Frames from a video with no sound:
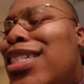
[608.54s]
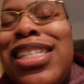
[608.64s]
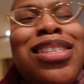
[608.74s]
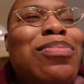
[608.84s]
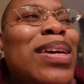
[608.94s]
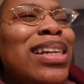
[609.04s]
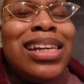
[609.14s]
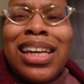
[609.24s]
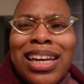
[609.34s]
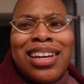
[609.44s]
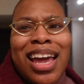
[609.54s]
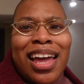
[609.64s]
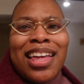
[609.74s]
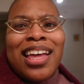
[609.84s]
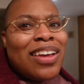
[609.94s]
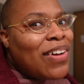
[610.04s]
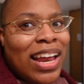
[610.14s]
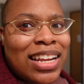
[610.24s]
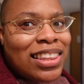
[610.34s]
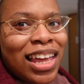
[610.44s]
just to be looking at if I
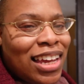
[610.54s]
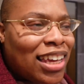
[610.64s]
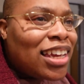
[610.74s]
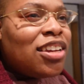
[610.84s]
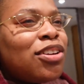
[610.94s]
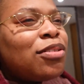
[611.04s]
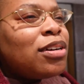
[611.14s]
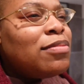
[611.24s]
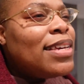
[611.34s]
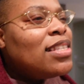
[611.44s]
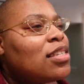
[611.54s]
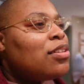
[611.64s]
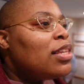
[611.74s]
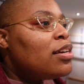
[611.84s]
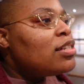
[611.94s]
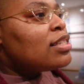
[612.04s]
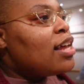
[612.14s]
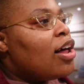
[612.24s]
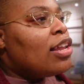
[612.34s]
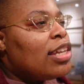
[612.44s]
didn't like it? You know what I mean? So there's
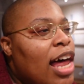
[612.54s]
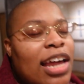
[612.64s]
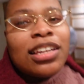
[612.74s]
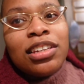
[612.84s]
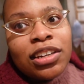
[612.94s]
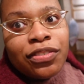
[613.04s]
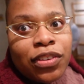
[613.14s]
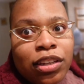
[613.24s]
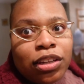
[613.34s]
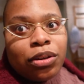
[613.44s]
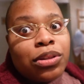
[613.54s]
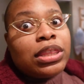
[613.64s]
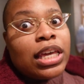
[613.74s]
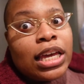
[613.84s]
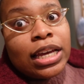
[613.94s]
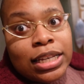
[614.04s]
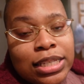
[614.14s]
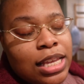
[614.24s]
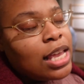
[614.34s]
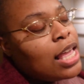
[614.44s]
a lot of different little
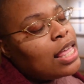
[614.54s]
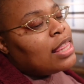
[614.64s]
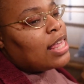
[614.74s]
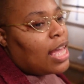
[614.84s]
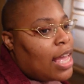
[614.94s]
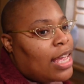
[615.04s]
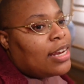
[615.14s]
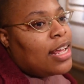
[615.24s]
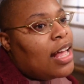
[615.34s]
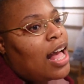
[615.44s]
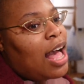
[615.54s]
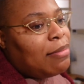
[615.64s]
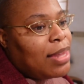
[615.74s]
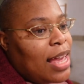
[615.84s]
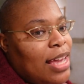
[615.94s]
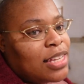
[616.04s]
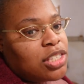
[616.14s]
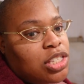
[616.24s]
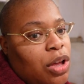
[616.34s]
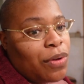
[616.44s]
things that I'm like,
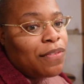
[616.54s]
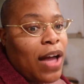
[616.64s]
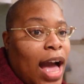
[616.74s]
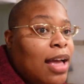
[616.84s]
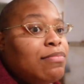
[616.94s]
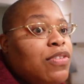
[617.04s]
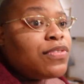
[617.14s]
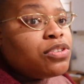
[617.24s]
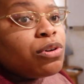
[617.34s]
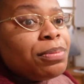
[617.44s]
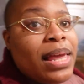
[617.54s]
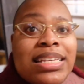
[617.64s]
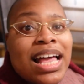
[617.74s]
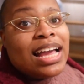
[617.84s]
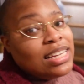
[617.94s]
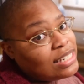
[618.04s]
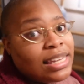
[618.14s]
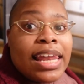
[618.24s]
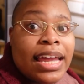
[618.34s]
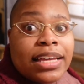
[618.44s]
so if I move into a place, I need to
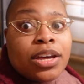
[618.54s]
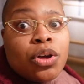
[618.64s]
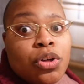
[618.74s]
like